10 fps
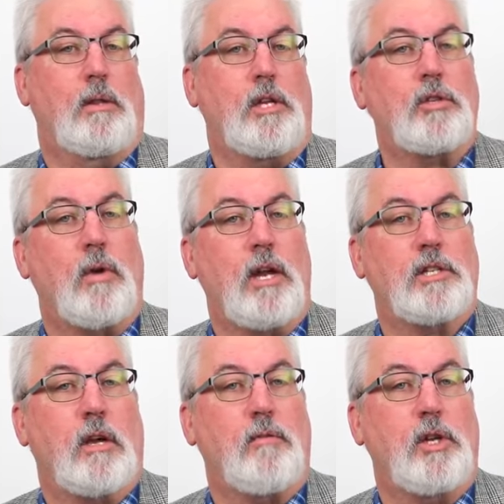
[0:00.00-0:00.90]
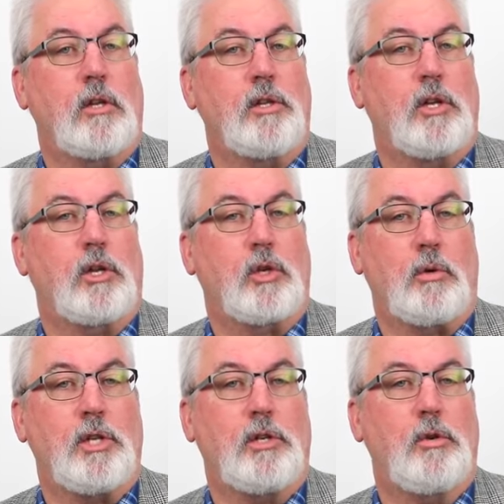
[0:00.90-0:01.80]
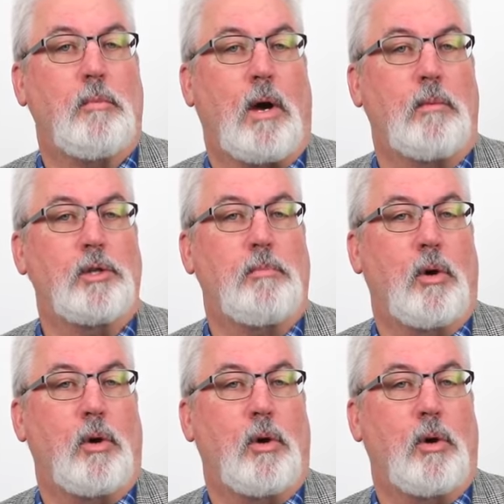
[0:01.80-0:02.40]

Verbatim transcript: These grants have yielded 22 published